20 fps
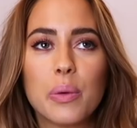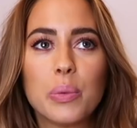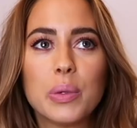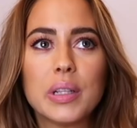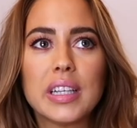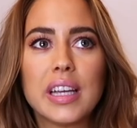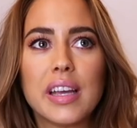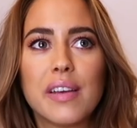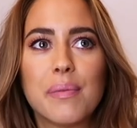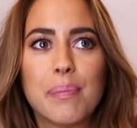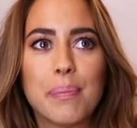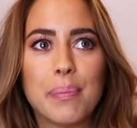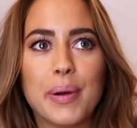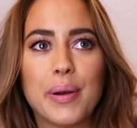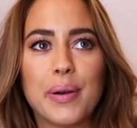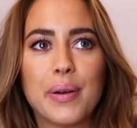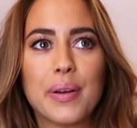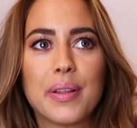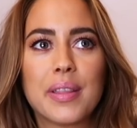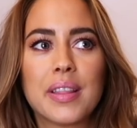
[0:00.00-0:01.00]
I will give
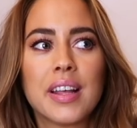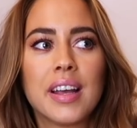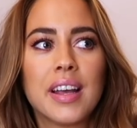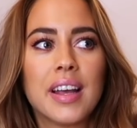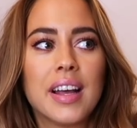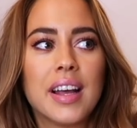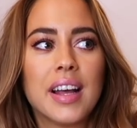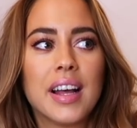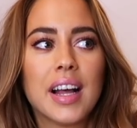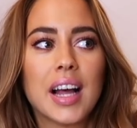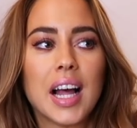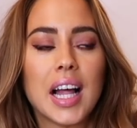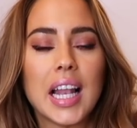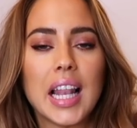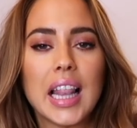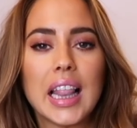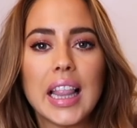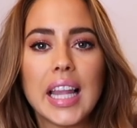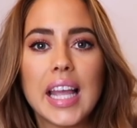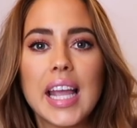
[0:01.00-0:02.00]
birth
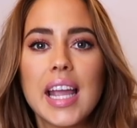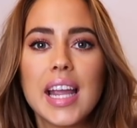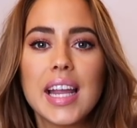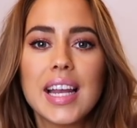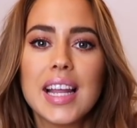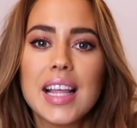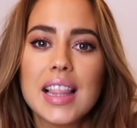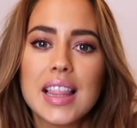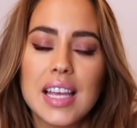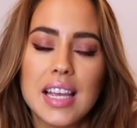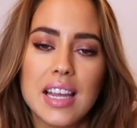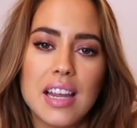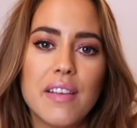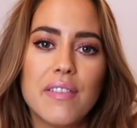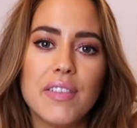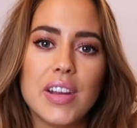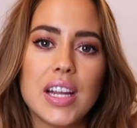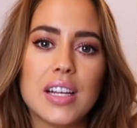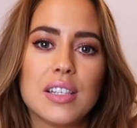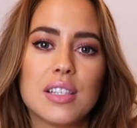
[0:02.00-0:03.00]
late in the
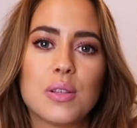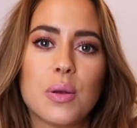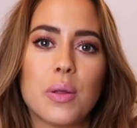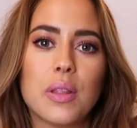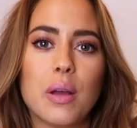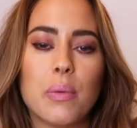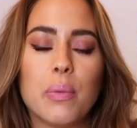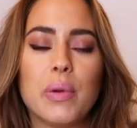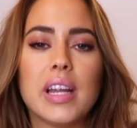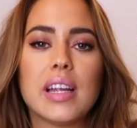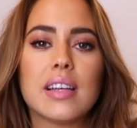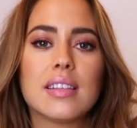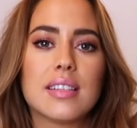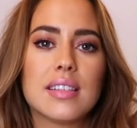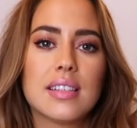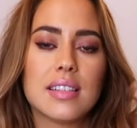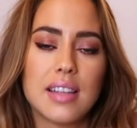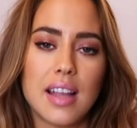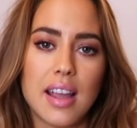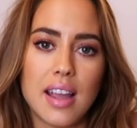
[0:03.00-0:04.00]
evening so that we can
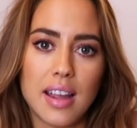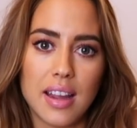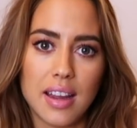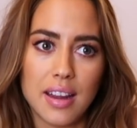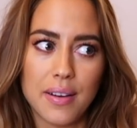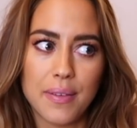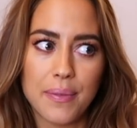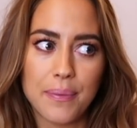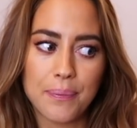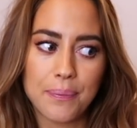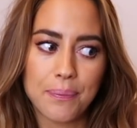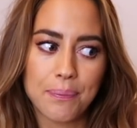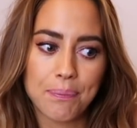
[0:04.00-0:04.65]
stay